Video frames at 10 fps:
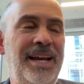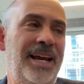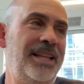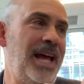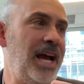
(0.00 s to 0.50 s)

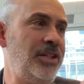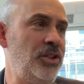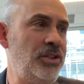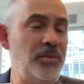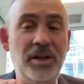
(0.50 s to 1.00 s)
And that's
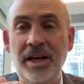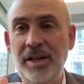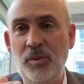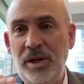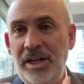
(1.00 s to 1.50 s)
just something I think
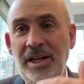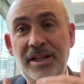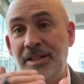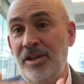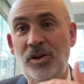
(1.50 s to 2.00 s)
we need to
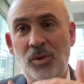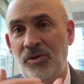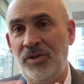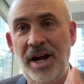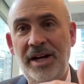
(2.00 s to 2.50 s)
continue to
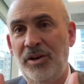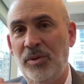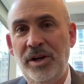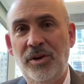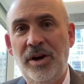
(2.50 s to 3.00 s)
refine and
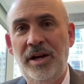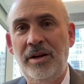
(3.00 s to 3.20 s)
reiterate.